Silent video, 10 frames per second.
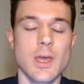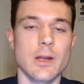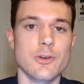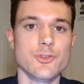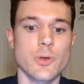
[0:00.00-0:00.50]

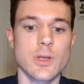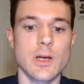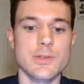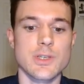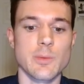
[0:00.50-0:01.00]
And our
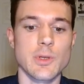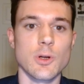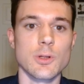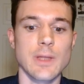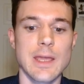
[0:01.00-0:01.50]
shortcut is going to be
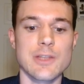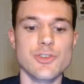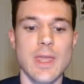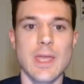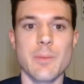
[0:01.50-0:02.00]
Alt
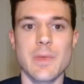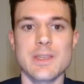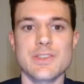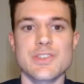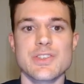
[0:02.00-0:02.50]
H M
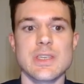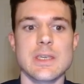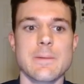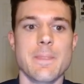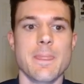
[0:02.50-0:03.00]
C.